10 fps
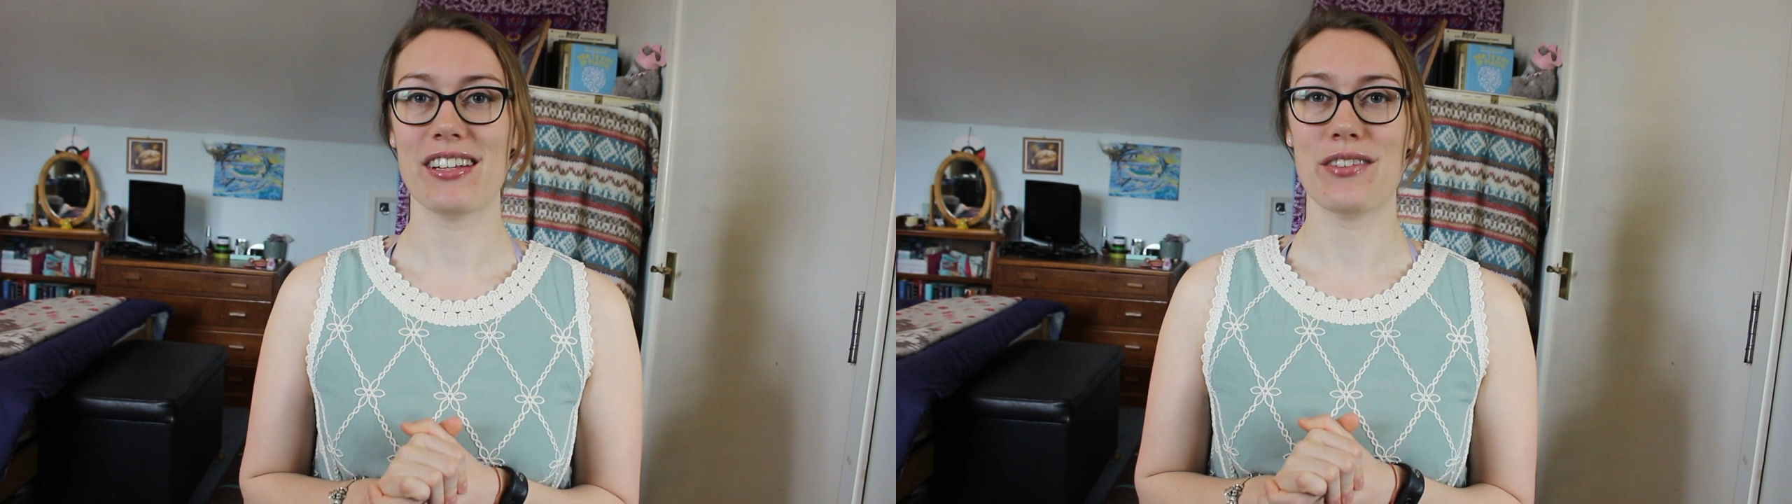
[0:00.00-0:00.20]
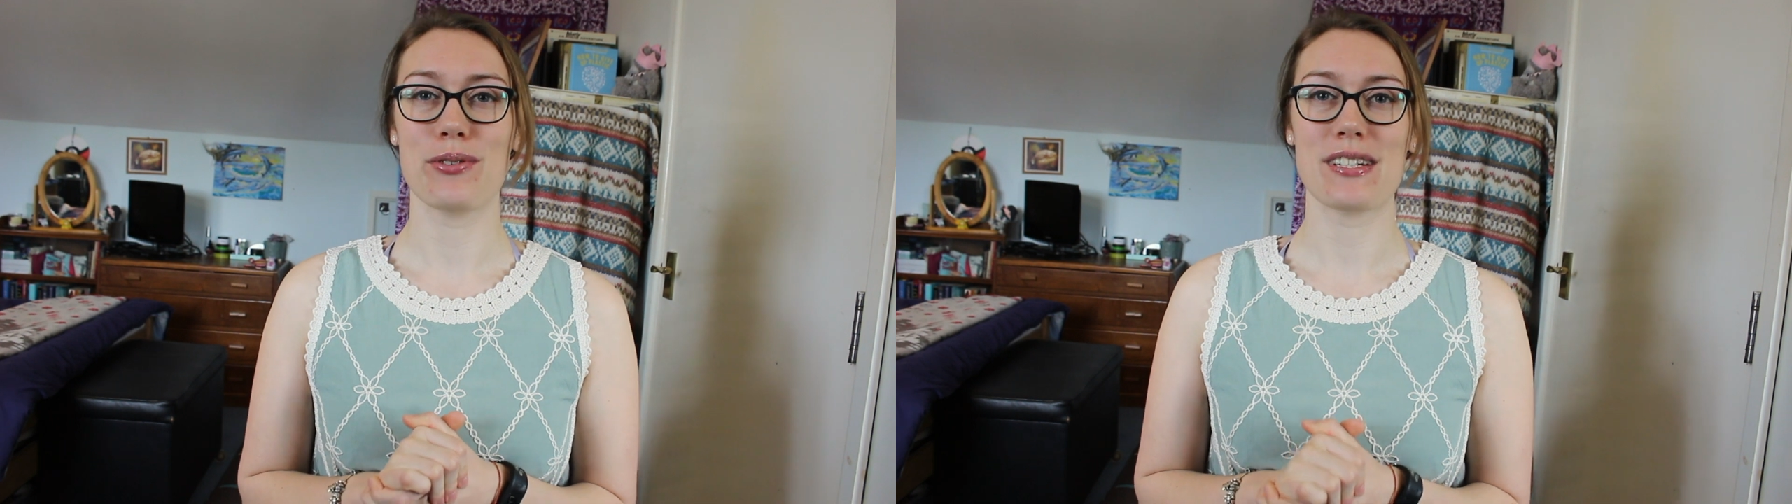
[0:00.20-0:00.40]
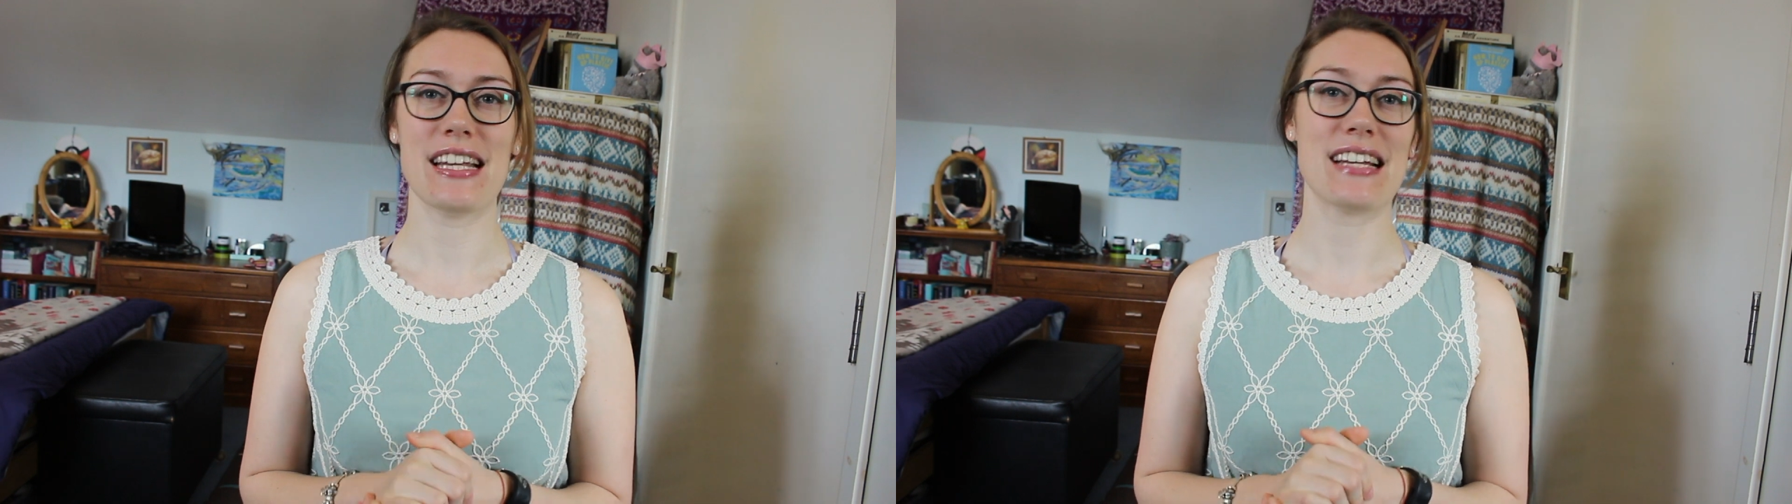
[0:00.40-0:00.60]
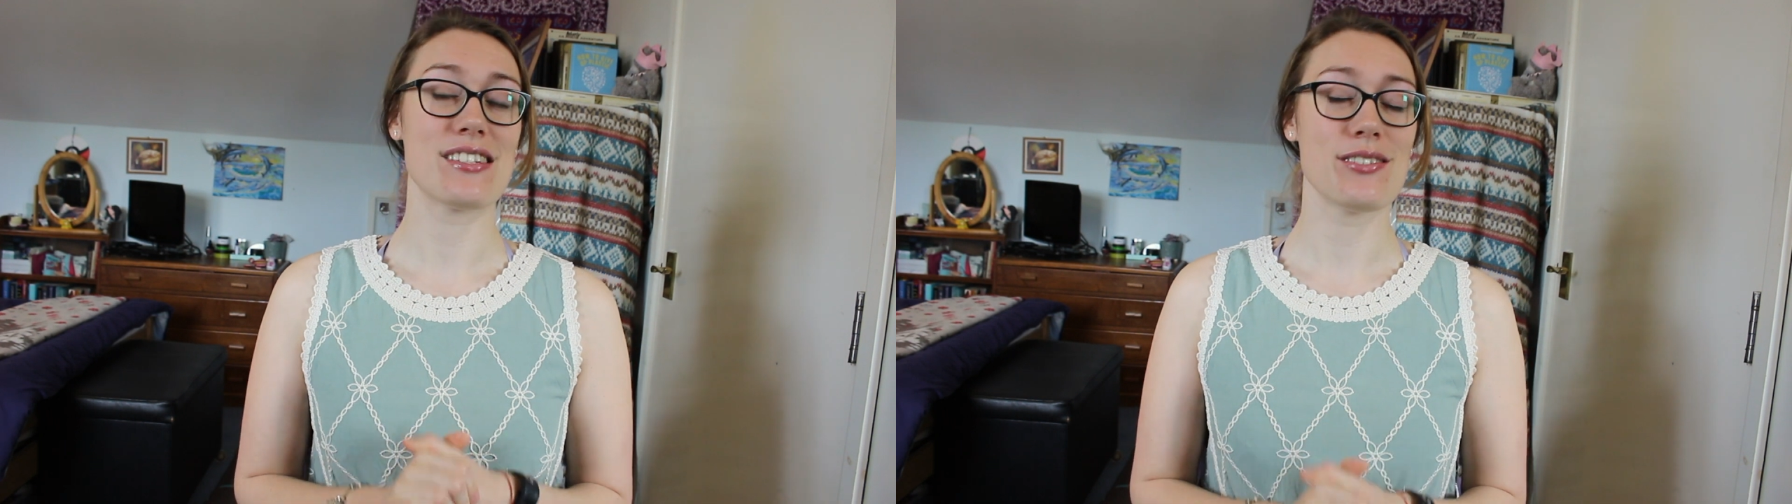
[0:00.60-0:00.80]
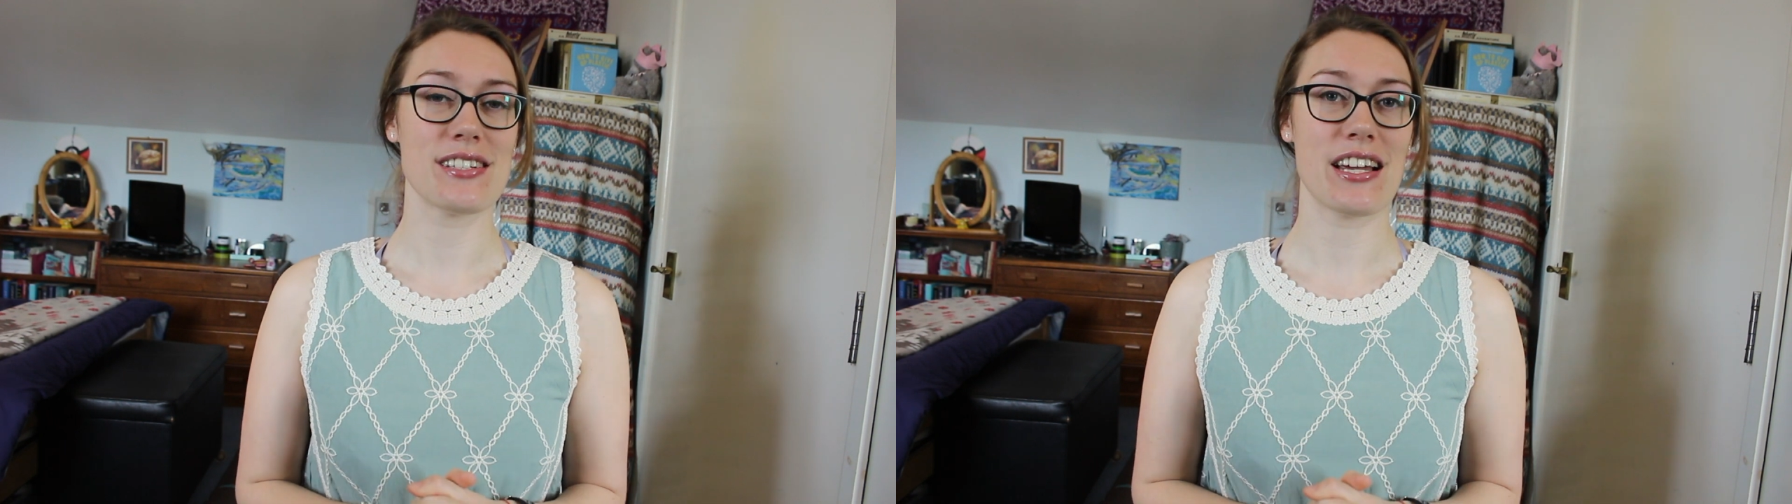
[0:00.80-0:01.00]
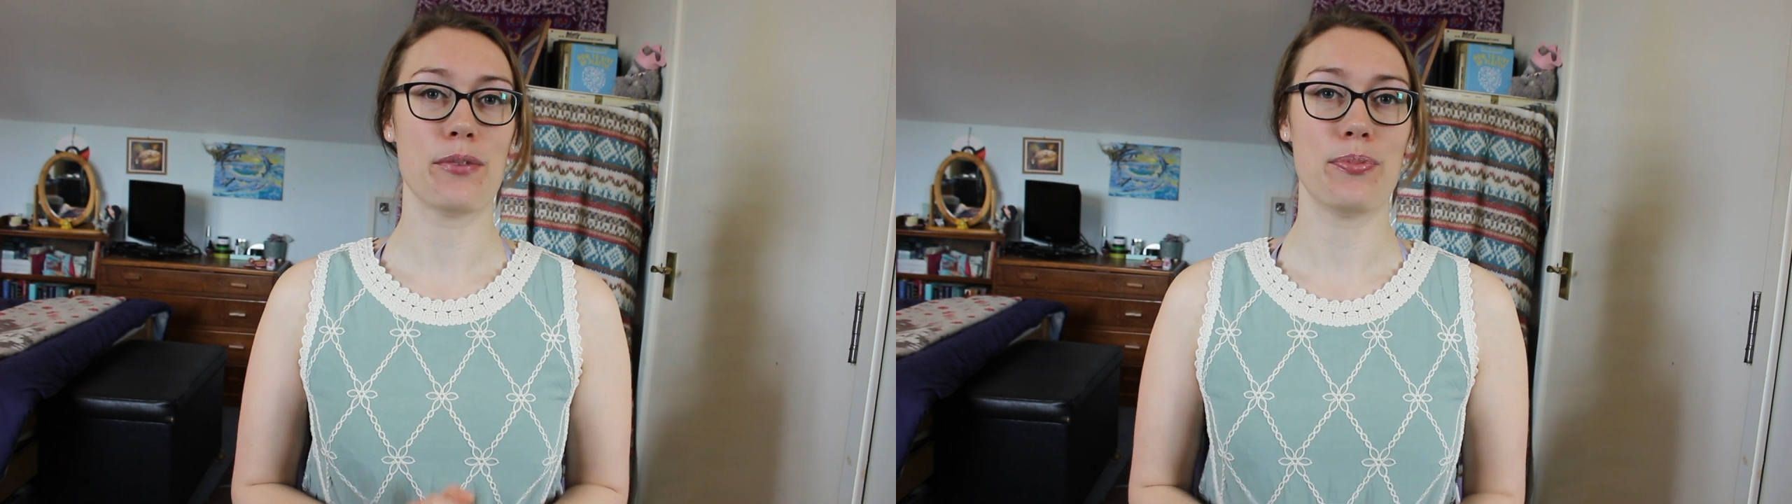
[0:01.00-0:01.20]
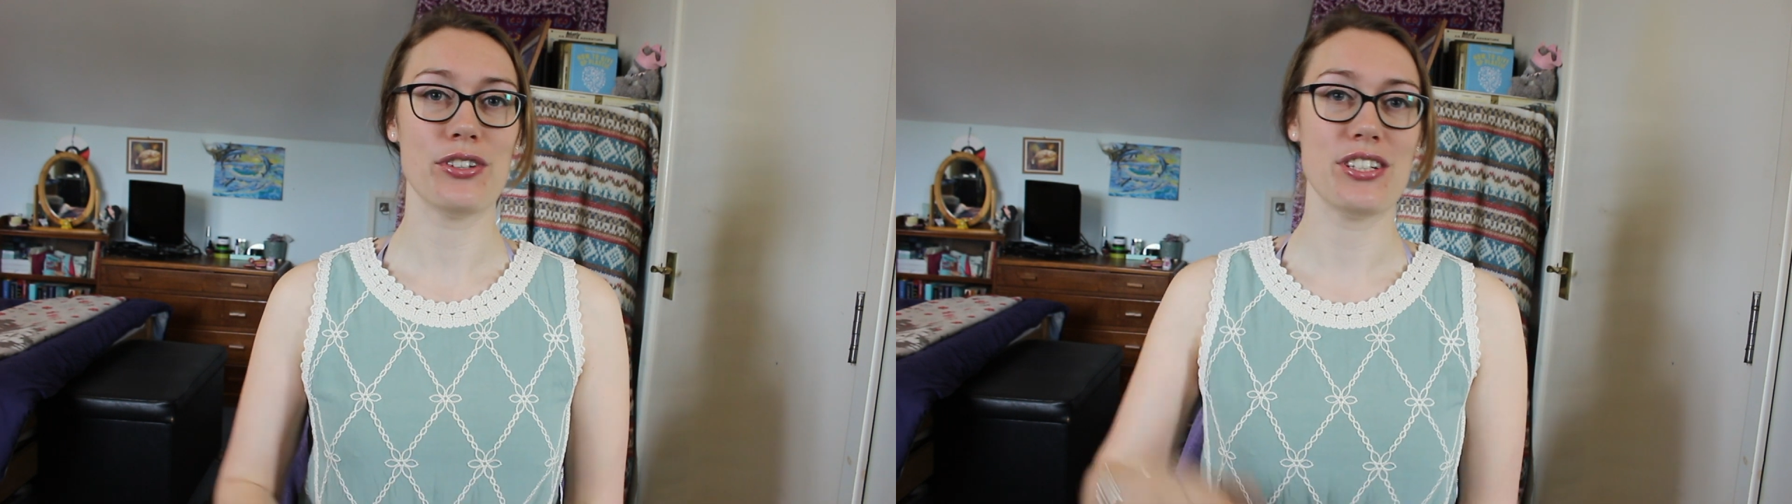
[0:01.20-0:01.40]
If you want to see as soon as I upload,